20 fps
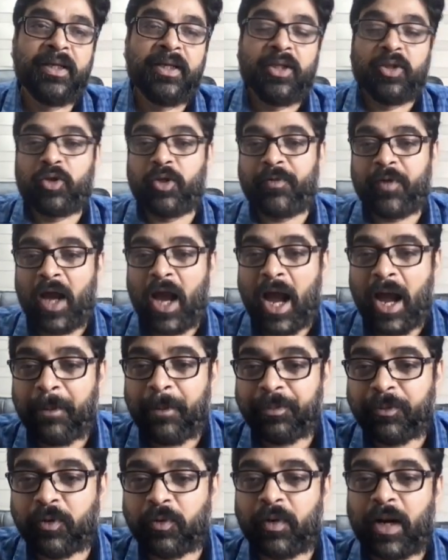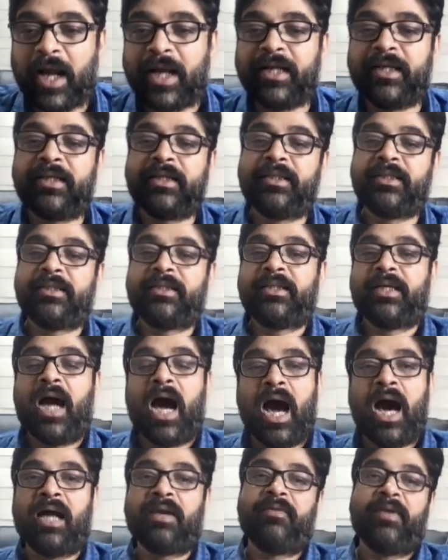So if you have to write
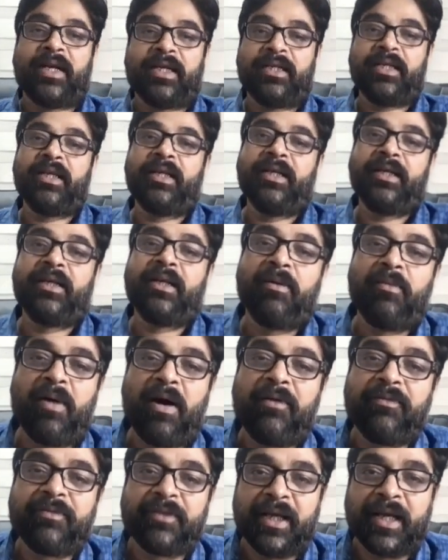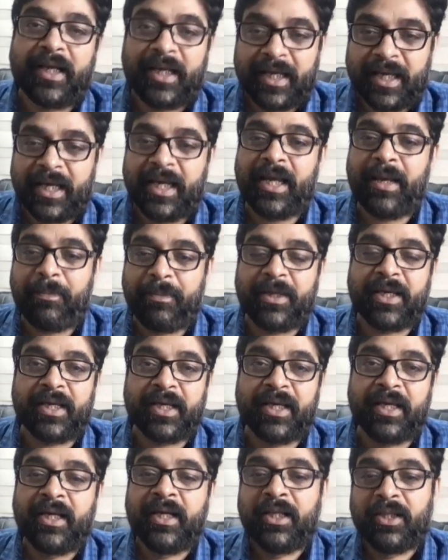R vector in terms of the A,
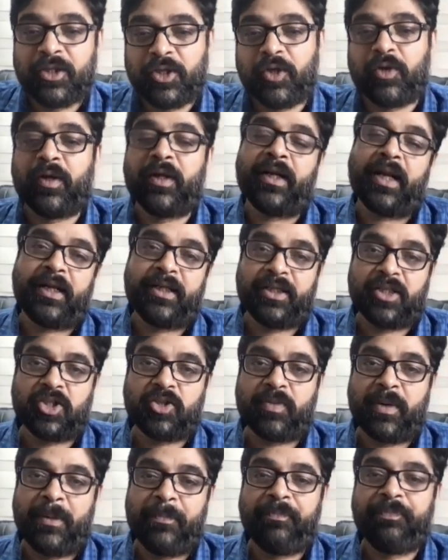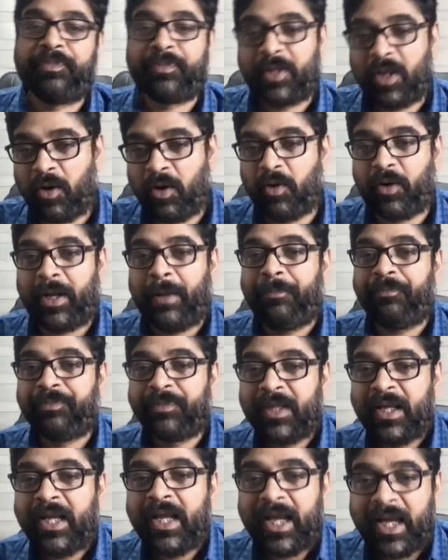B, then you can write this way. Okay.
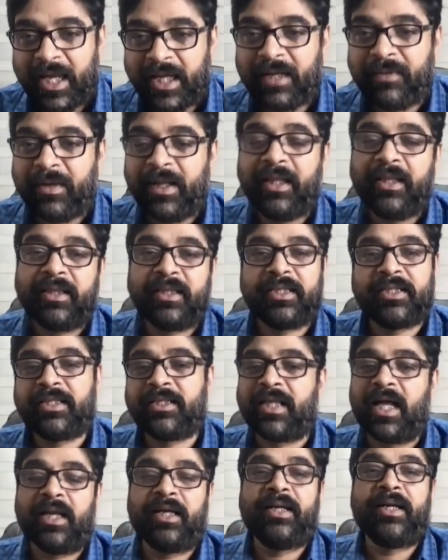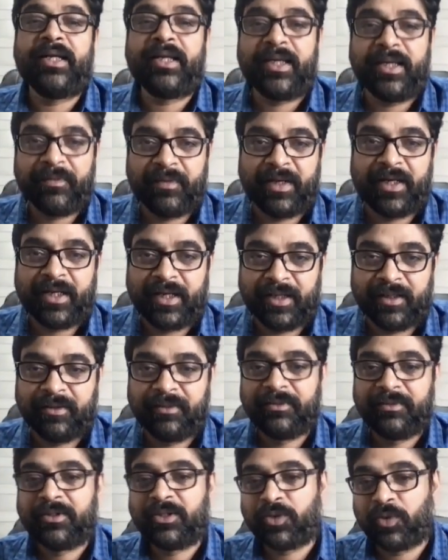Anyway, this is already given here,
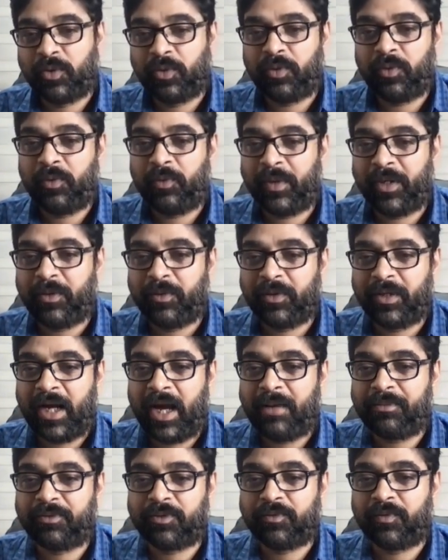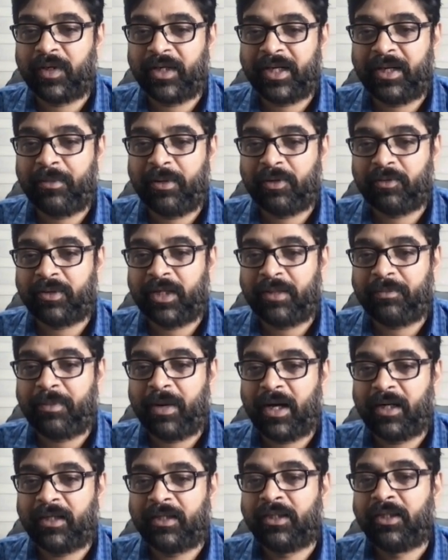so we don't have to worry about that
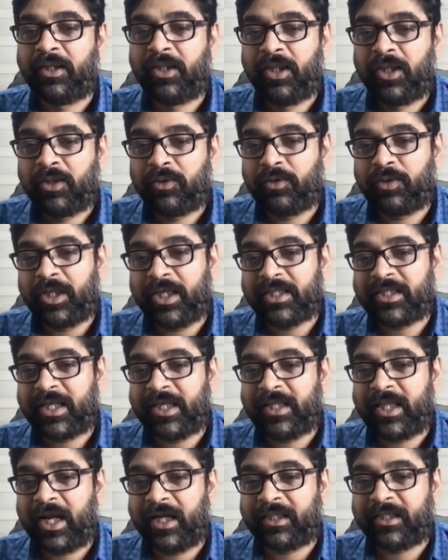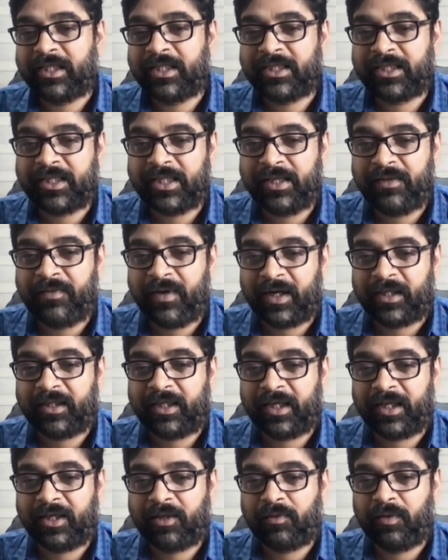part. So they say that C
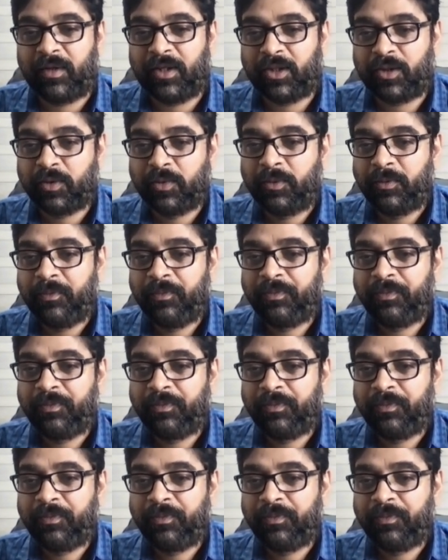vector equal to